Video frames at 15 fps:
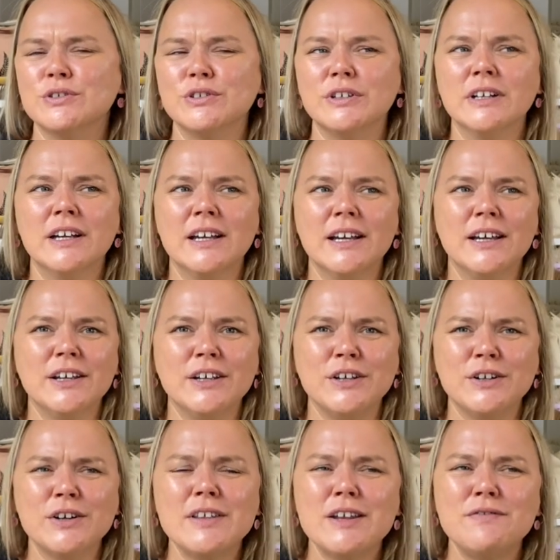Or
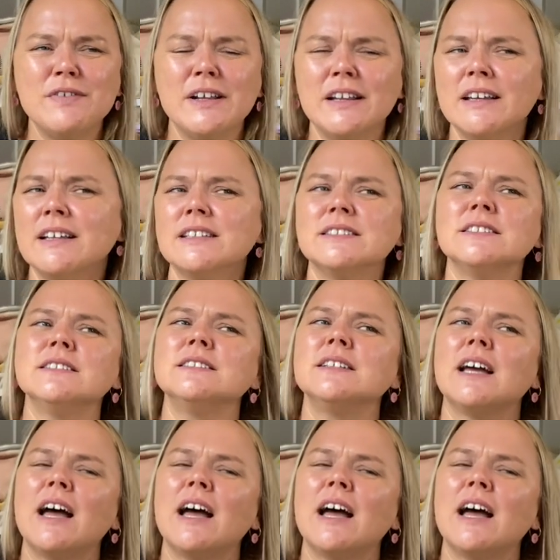You know that feeling is just